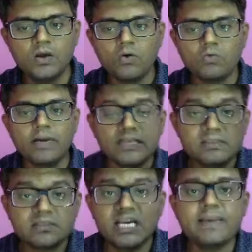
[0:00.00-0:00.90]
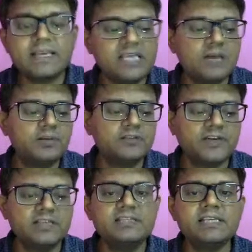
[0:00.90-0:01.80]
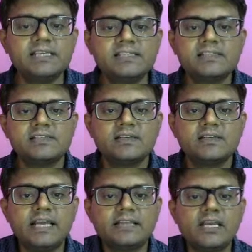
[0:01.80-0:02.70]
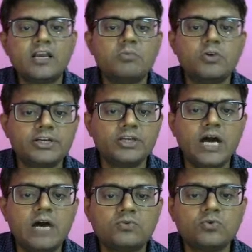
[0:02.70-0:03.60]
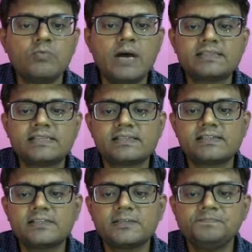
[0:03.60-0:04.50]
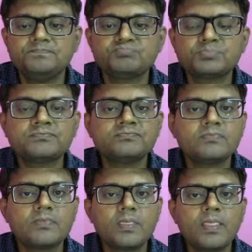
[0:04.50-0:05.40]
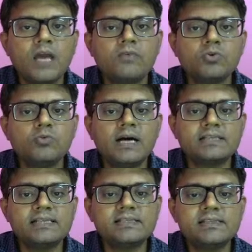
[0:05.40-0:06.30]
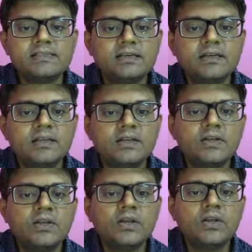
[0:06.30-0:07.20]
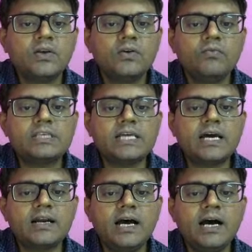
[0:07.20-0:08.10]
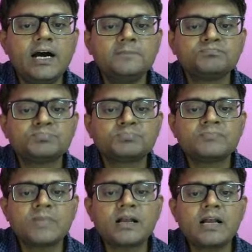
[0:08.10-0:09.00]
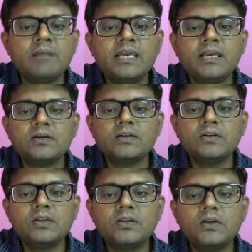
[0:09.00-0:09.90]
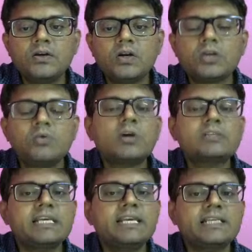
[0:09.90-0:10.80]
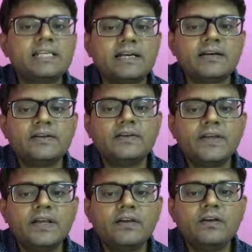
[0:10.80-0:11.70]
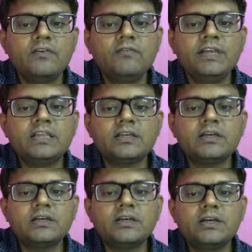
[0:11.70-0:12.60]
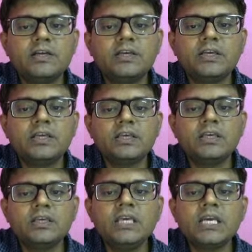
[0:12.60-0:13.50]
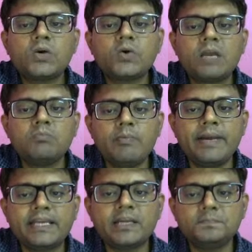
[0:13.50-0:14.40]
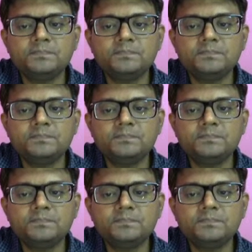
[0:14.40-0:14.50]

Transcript: One extreme example for this is, like, think about it, you have two masses. You have two masses which are coming towards each other with equal momentum.